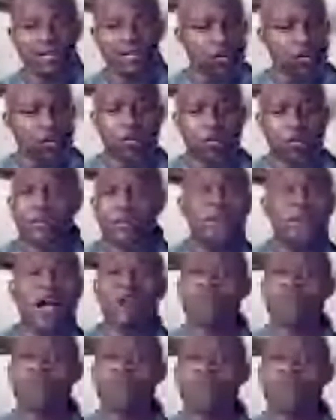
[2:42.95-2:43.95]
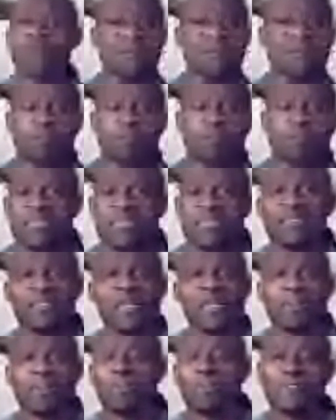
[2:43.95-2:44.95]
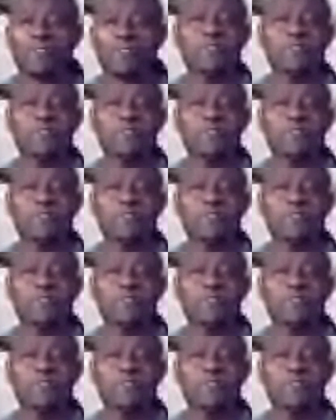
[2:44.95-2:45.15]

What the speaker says: Coronavirus is completely something